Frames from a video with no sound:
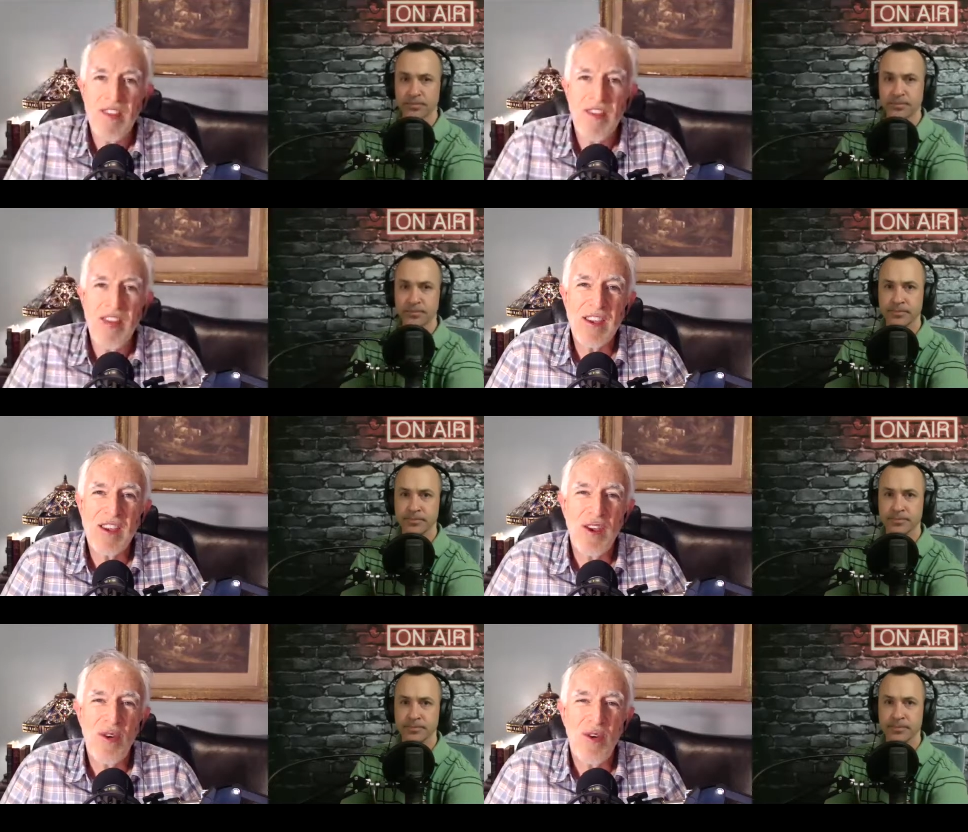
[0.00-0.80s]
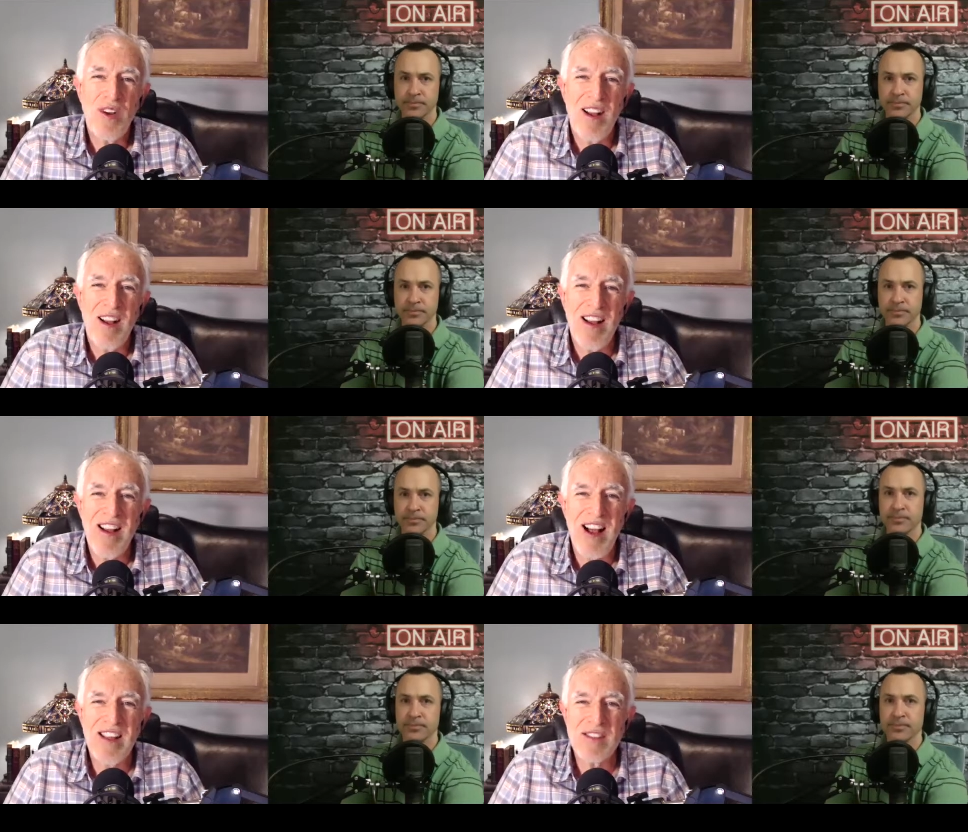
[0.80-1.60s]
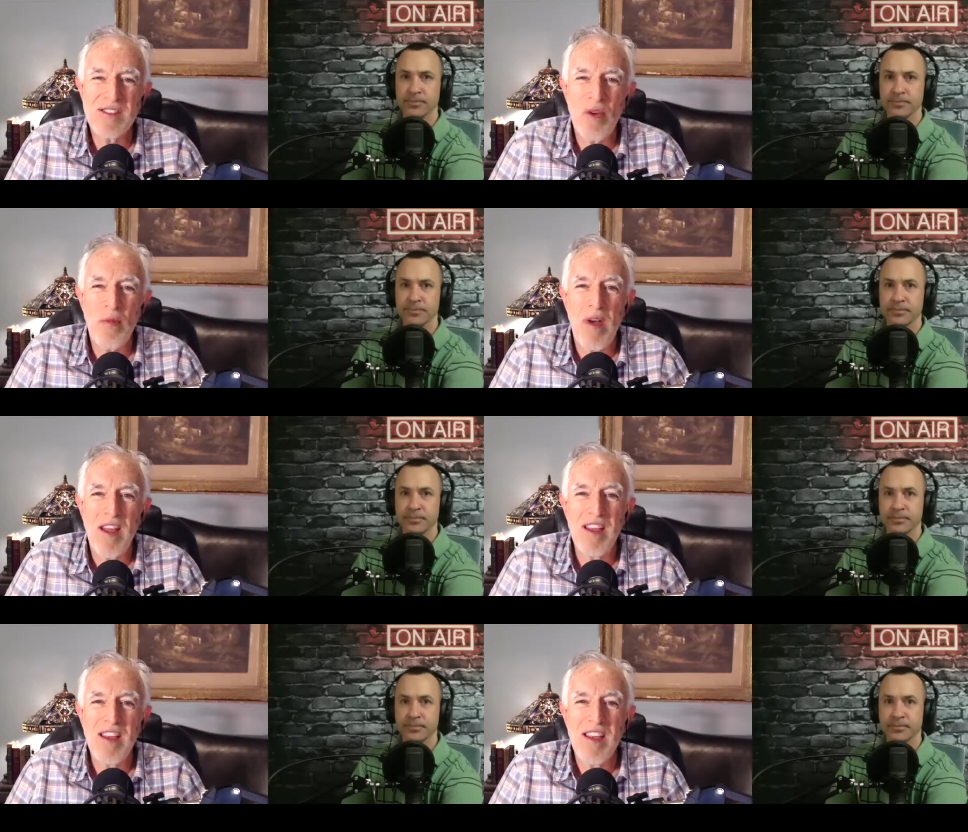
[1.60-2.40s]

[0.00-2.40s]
Speaker 1: Thank you. I just told my